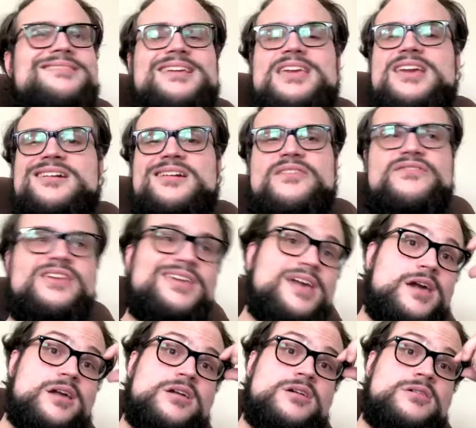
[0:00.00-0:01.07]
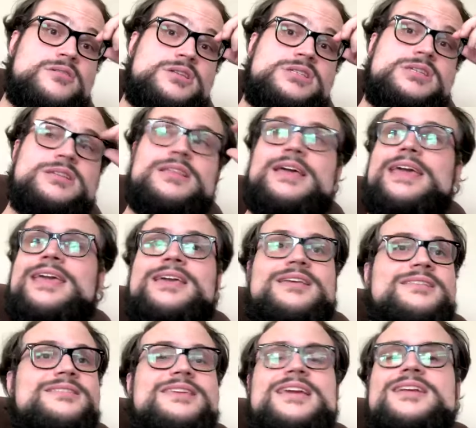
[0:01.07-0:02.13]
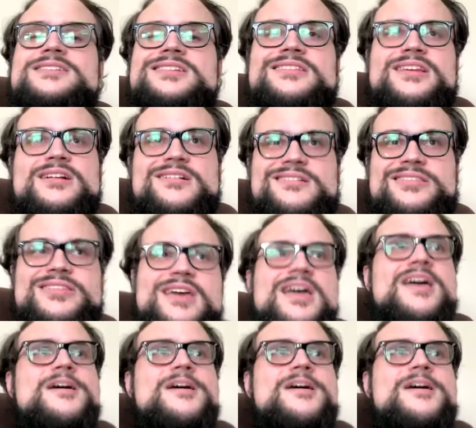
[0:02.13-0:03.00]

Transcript: that gary vee echoes to like the ends of the earth